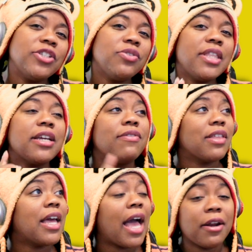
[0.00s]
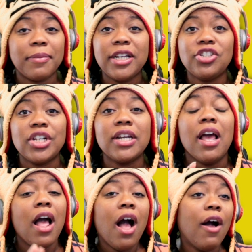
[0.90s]
What you think of the
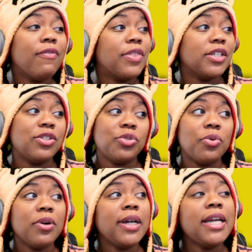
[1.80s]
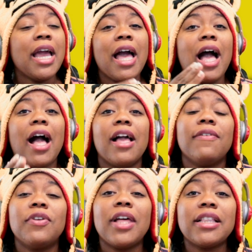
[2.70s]
animation of the story?
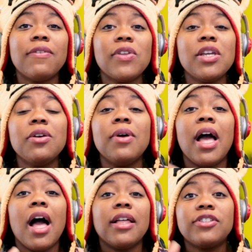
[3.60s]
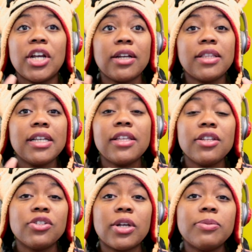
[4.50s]
If you like the video, check out the link
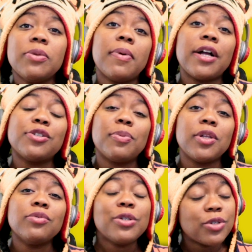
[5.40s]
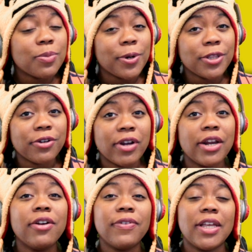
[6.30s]
in the description box below to support the
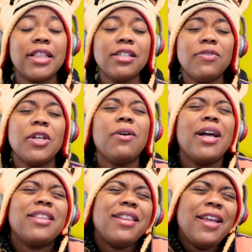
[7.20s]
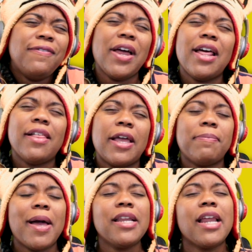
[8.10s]
creator. If you like this video, hit the
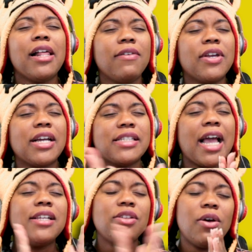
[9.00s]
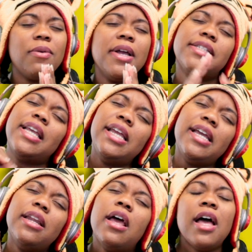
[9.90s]
like button. I love you guys as always.
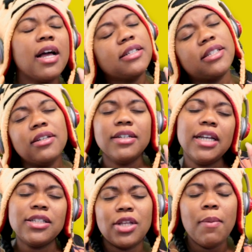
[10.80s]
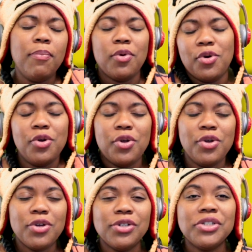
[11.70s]
And until next time,
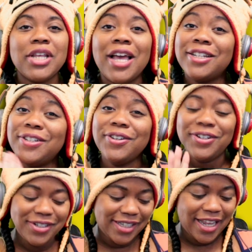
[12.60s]
buddies, toodles.